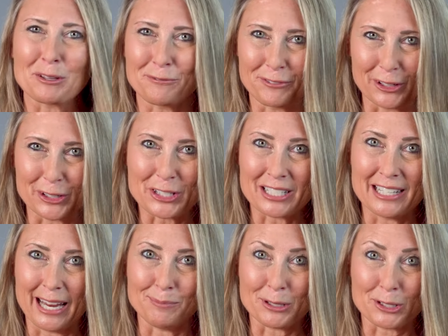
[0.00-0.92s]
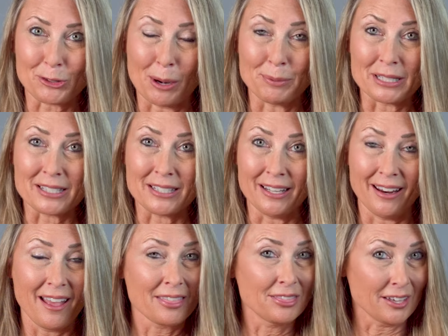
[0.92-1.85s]
the first name
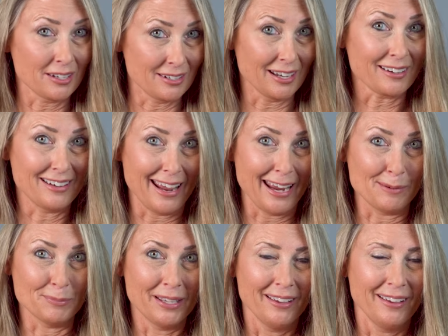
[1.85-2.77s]
discrepancy, the nickname.